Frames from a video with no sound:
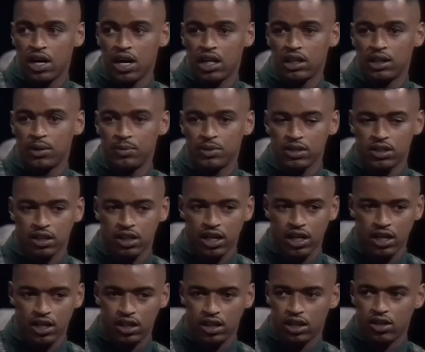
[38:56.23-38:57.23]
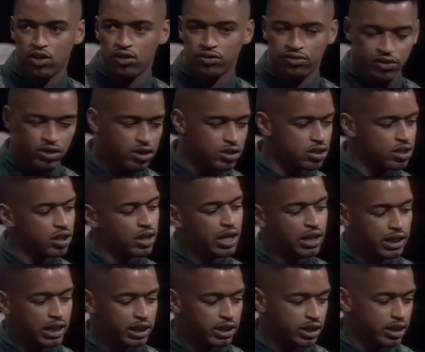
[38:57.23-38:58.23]
I'll let Mr. Kennedy go first, and
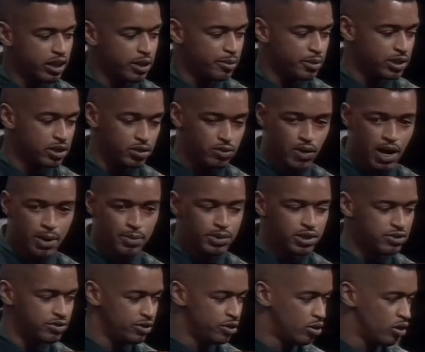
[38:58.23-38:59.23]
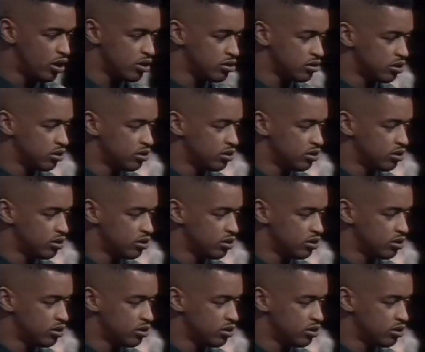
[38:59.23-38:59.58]
I'd like to hear Mr. Romney's view also.